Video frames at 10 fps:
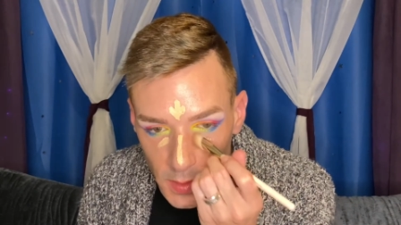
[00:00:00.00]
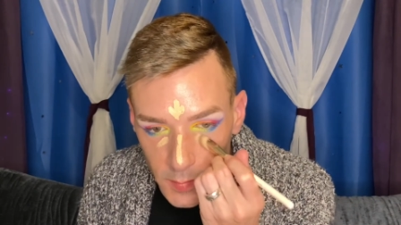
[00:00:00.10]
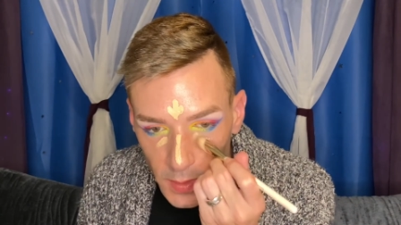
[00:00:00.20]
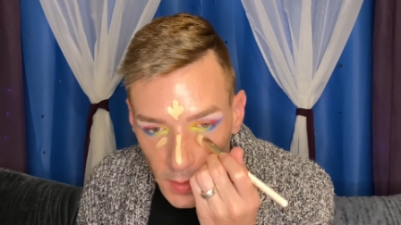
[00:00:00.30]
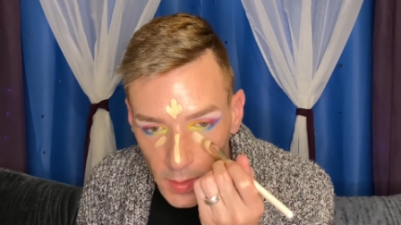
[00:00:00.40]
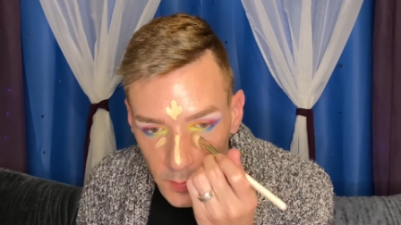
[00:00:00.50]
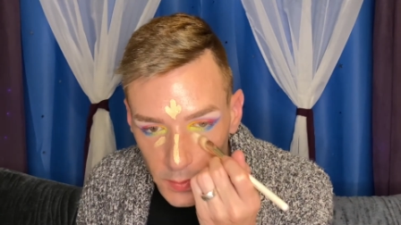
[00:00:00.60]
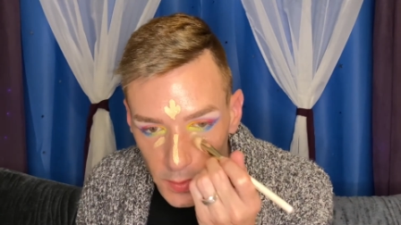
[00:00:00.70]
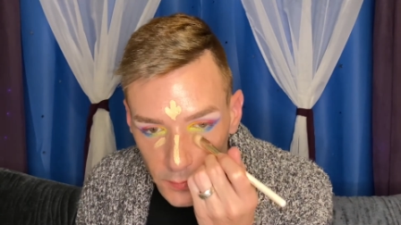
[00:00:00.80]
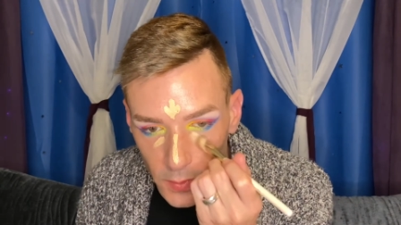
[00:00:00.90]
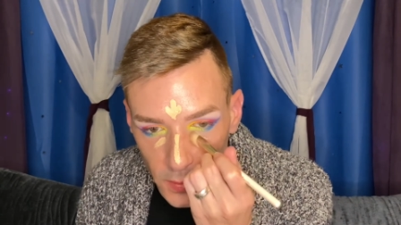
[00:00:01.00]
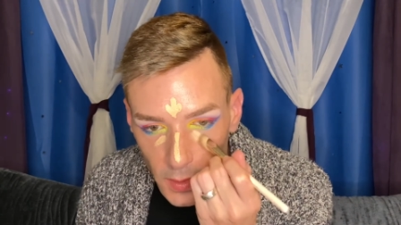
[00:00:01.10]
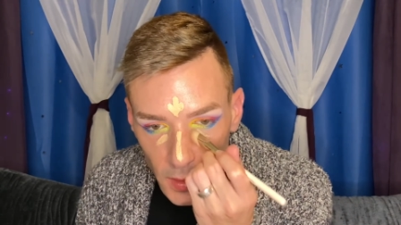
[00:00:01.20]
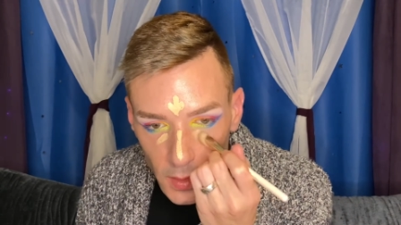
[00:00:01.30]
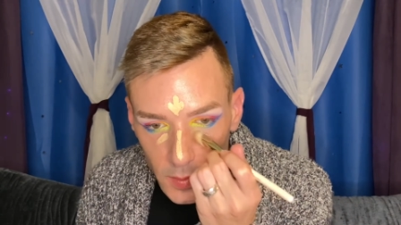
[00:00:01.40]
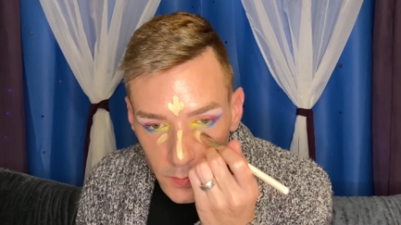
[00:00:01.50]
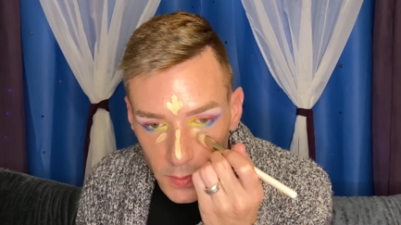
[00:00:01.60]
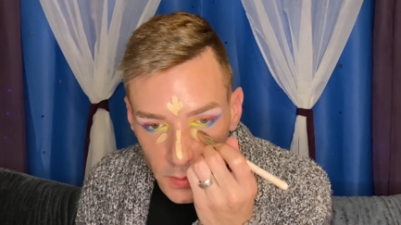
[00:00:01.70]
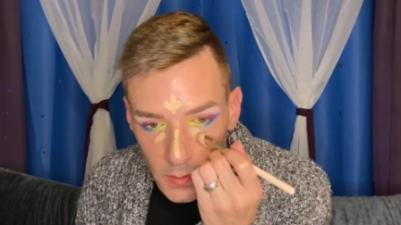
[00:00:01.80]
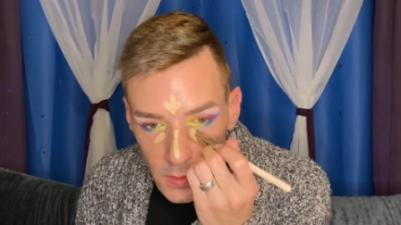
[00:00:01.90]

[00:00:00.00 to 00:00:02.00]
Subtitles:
I can't believe all that happened.